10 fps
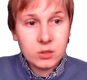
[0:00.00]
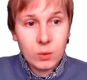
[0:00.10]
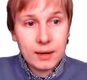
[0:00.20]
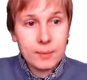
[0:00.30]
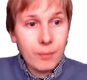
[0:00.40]
to
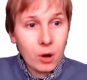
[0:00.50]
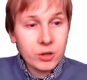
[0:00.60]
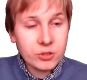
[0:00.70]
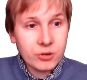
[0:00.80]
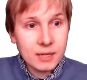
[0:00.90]
a
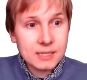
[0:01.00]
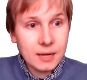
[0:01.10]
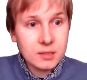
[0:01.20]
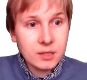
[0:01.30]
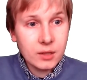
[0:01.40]
monitoring
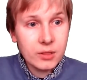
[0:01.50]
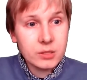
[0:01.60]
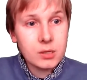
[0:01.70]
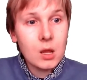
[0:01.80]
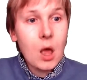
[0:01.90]
center that